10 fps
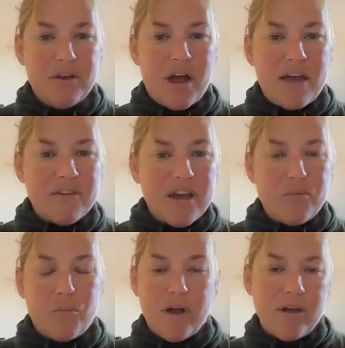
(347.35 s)
I've
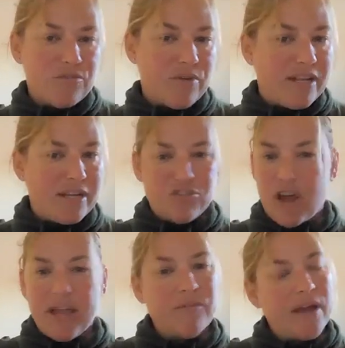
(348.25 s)
got wells running
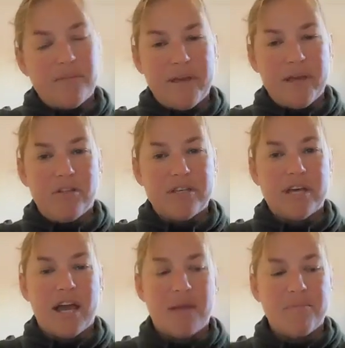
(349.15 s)
dry around me all the
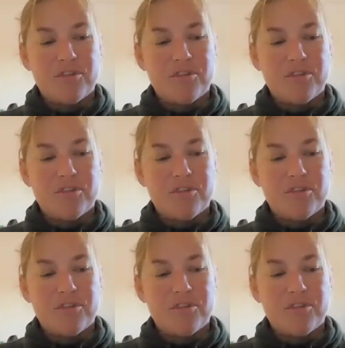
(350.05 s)
time.